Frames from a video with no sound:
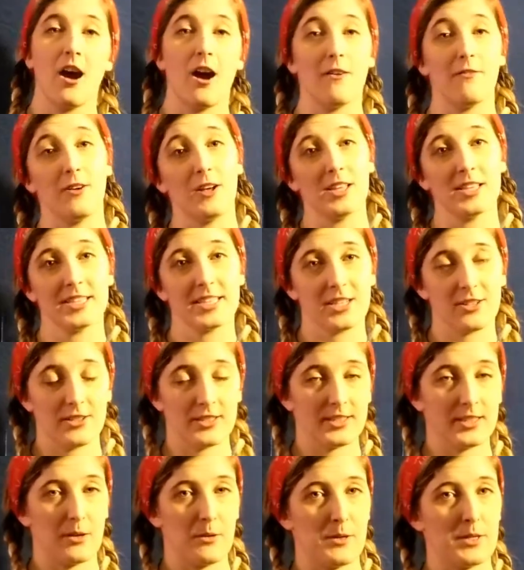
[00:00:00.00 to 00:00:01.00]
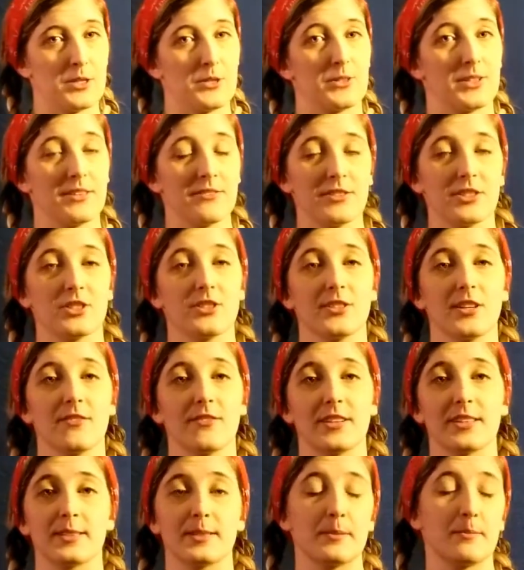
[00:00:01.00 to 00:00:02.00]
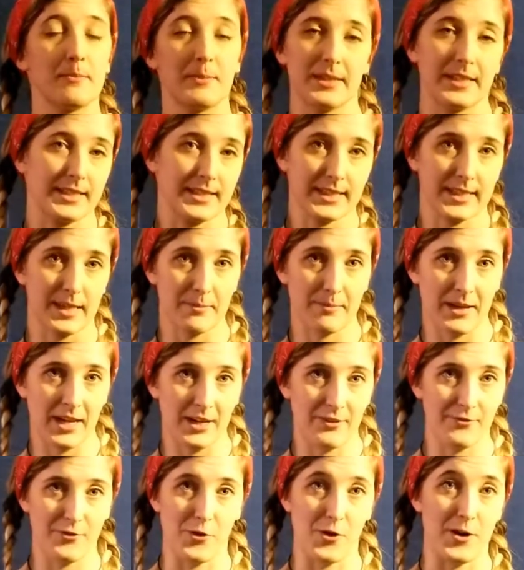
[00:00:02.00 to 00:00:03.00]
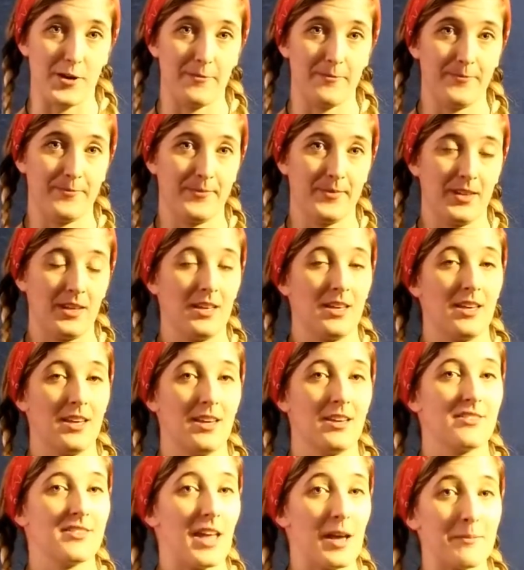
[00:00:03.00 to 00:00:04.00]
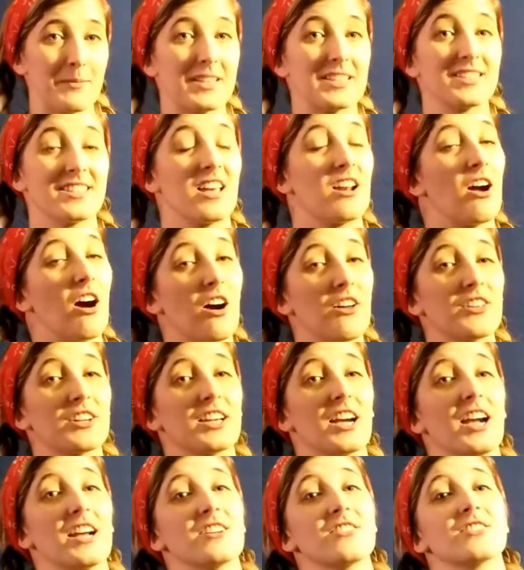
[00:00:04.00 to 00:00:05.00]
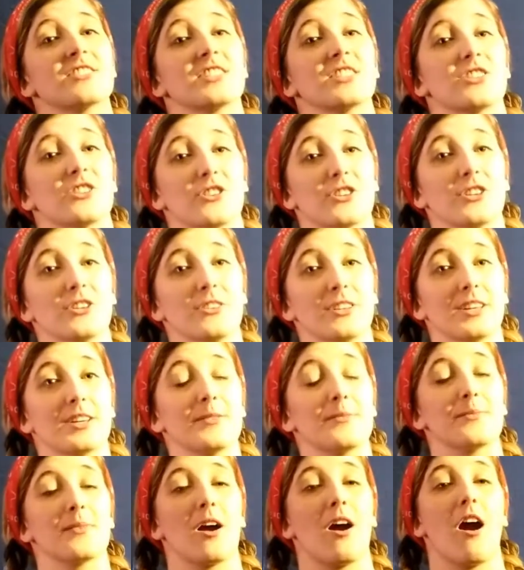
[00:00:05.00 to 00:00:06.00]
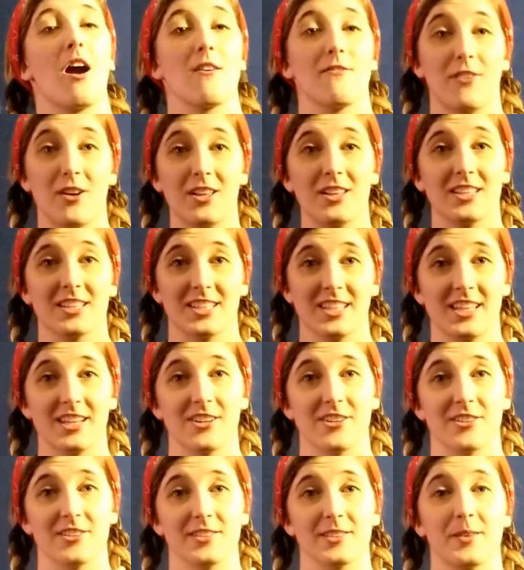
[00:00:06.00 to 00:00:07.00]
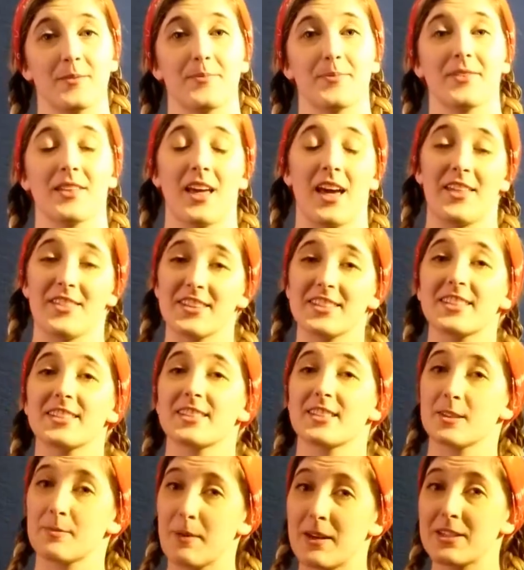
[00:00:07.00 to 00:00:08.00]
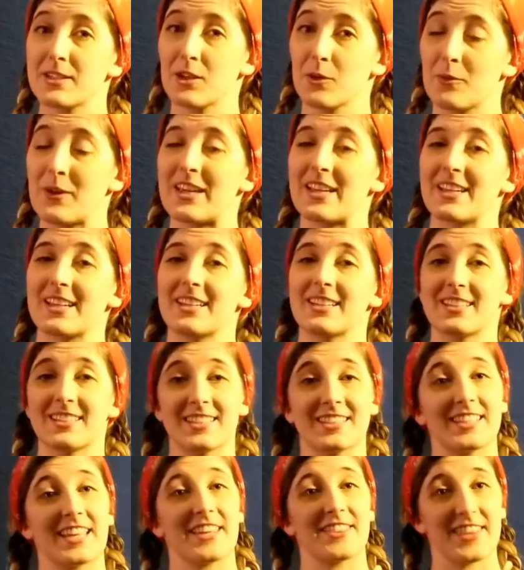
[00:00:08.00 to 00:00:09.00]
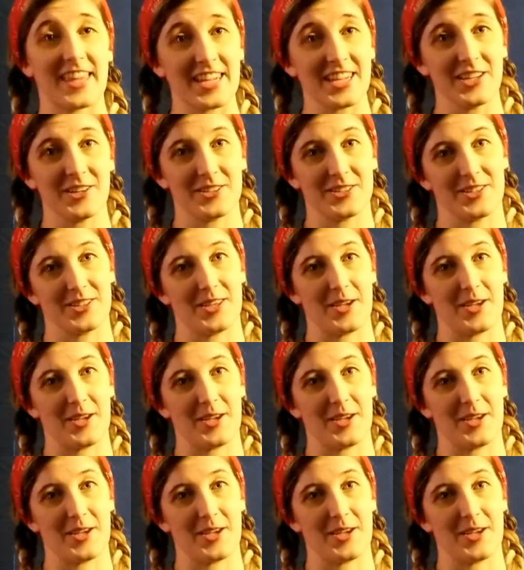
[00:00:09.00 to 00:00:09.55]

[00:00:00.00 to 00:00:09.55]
A volunteer is someone who gives their service but doesn't get paid for it. That means that all the guiders in your unit are volunteers, and this is a special week to say thank you to